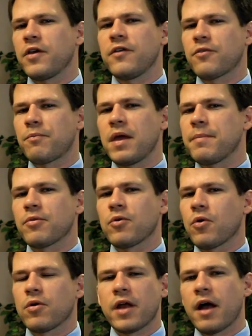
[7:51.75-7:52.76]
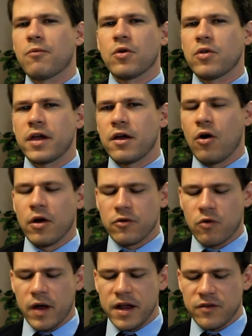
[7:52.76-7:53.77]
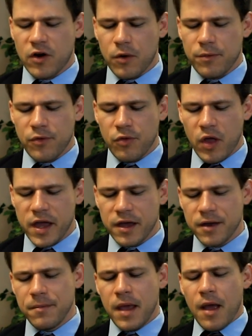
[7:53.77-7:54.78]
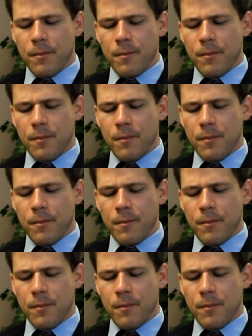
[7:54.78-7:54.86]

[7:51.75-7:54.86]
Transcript: These are people who are not really on great terms with Lincoln.